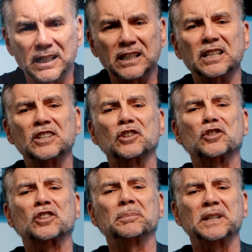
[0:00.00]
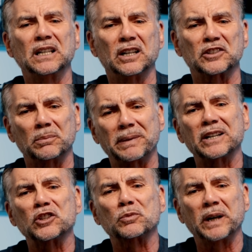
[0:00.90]
And he thinks it's something else
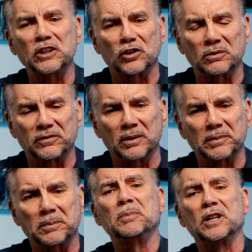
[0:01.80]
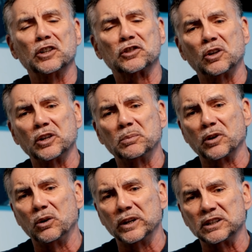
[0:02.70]
about his pension fund. Because Tony
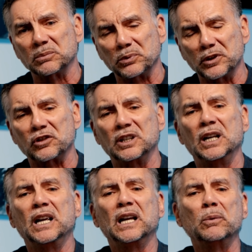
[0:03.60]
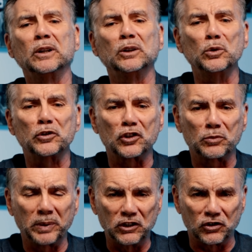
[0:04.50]
Pro went to prison, he would lose
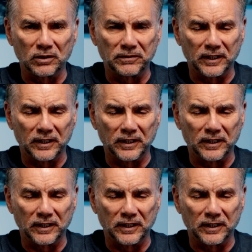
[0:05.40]
his pension